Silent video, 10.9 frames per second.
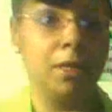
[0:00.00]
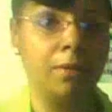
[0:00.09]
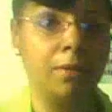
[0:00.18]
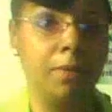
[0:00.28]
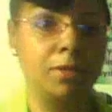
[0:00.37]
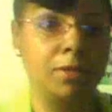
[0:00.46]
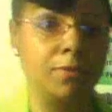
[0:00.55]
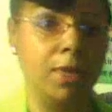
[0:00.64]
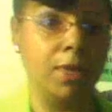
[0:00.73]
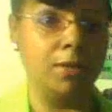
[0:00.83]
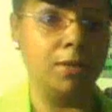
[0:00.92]
here in
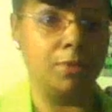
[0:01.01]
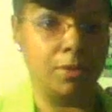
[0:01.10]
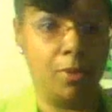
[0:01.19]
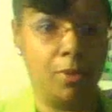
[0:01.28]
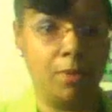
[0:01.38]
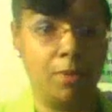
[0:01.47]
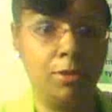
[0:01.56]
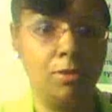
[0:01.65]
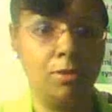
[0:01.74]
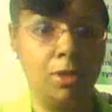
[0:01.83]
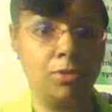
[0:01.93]
Pennsylvania with the Department of
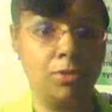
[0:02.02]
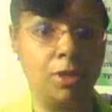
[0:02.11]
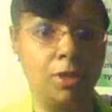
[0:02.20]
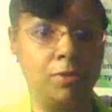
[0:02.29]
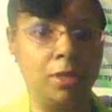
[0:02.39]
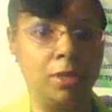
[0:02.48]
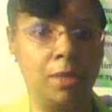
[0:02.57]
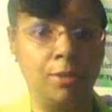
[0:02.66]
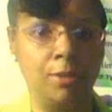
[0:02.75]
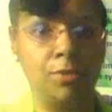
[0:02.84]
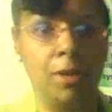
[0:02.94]
U S Treasury and
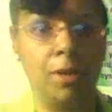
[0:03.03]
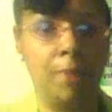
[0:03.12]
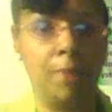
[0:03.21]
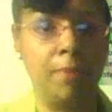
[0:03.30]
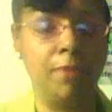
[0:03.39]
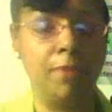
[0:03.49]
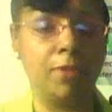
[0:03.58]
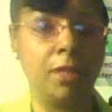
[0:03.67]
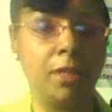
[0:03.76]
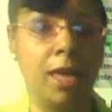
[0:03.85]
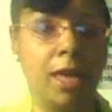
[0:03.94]
demonstrated by me for
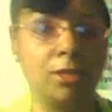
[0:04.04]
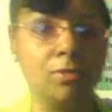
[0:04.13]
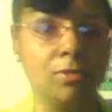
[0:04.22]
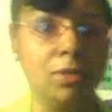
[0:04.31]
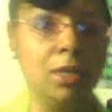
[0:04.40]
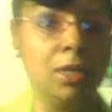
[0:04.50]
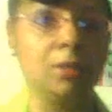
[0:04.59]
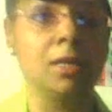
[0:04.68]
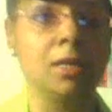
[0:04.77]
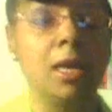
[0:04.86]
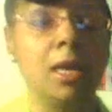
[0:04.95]
the last two years,
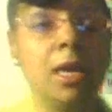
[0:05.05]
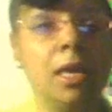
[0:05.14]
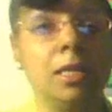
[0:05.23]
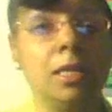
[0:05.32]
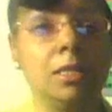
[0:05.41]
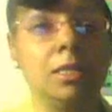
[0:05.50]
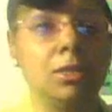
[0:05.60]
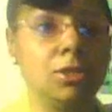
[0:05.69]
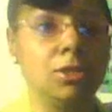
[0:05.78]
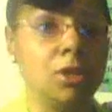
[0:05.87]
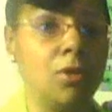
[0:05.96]
is to
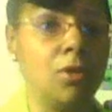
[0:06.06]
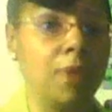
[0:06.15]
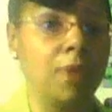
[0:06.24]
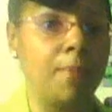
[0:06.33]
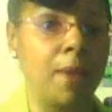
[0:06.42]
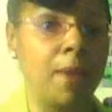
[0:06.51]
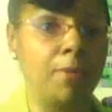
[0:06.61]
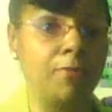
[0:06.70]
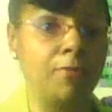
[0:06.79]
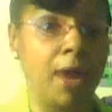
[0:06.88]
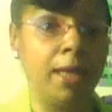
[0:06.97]
show that by
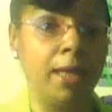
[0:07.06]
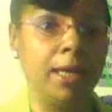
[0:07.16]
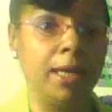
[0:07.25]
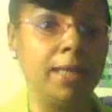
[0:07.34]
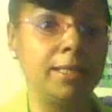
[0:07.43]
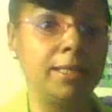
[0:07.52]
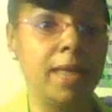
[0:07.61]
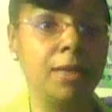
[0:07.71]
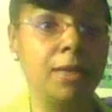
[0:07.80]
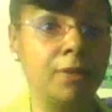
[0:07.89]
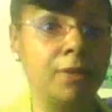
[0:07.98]
providing a
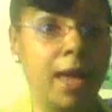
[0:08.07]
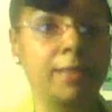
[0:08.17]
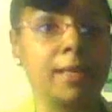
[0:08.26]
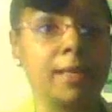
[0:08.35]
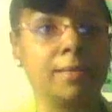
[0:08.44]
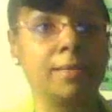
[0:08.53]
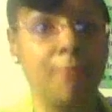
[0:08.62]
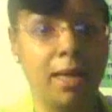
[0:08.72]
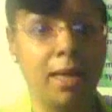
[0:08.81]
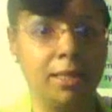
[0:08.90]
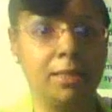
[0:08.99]
standard access
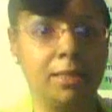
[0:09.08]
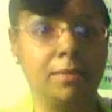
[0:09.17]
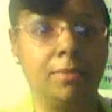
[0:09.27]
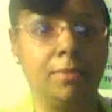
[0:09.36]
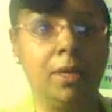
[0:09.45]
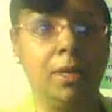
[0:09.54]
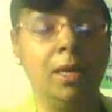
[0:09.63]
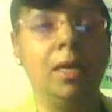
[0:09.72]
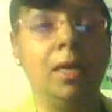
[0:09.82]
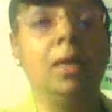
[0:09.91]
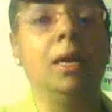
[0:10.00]
mechanism
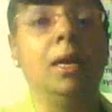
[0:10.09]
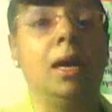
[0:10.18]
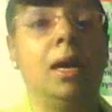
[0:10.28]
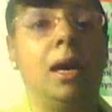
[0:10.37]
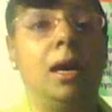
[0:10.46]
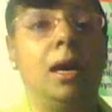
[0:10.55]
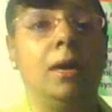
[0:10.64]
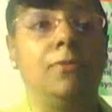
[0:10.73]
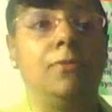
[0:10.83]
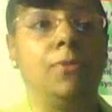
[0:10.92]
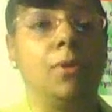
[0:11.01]
uh,
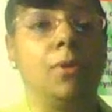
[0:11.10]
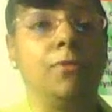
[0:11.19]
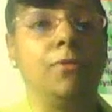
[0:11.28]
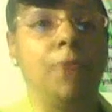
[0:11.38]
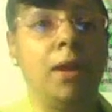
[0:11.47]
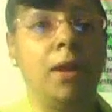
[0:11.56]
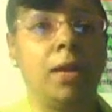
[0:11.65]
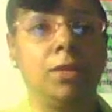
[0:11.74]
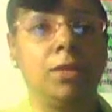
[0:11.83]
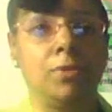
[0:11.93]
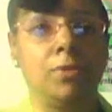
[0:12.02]
for fair
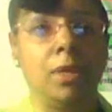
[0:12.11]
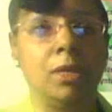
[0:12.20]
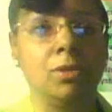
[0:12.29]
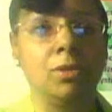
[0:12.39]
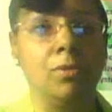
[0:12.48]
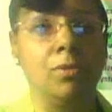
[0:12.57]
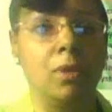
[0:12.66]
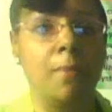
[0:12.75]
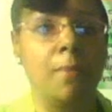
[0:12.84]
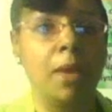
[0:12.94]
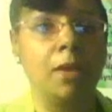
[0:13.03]
entry into
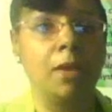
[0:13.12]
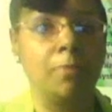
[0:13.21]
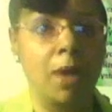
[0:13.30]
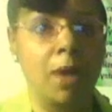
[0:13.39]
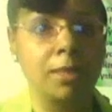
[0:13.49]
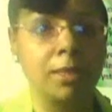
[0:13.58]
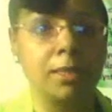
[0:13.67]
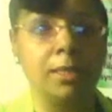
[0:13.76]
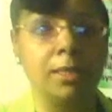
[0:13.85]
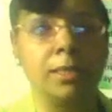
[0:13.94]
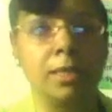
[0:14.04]
competitive
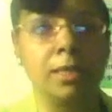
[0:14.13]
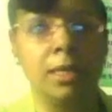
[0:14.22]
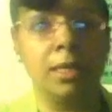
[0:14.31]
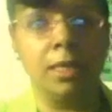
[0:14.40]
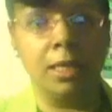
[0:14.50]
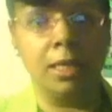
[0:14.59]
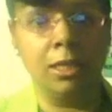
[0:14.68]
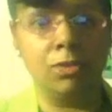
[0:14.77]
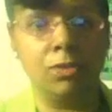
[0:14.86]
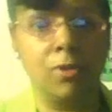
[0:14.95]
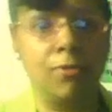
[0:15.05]
processes into any
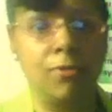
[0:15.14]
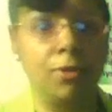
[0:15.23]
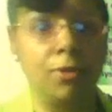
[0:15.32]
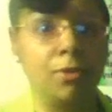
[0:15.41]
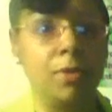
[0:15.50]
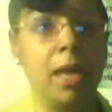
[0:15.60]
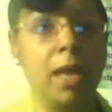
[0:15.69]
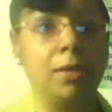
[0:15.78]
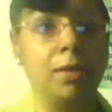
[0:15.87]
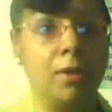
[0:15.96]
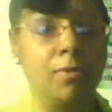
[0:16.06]
industry for the
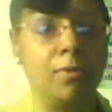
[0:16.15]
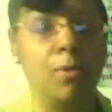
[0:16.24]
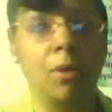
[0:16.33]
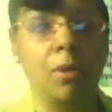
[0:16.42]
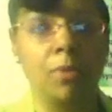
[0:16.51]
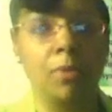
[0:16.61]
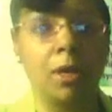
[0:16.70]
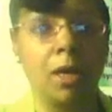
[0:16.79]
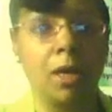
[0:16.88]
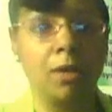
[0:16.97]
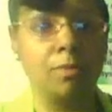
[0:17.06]
creator of the work product
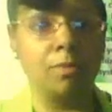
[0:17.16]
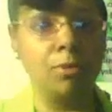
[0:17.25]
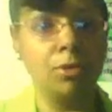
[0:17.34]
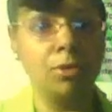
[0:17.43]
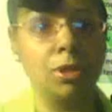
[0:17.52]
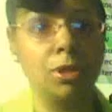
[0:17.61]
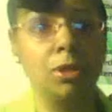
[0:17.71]
contribution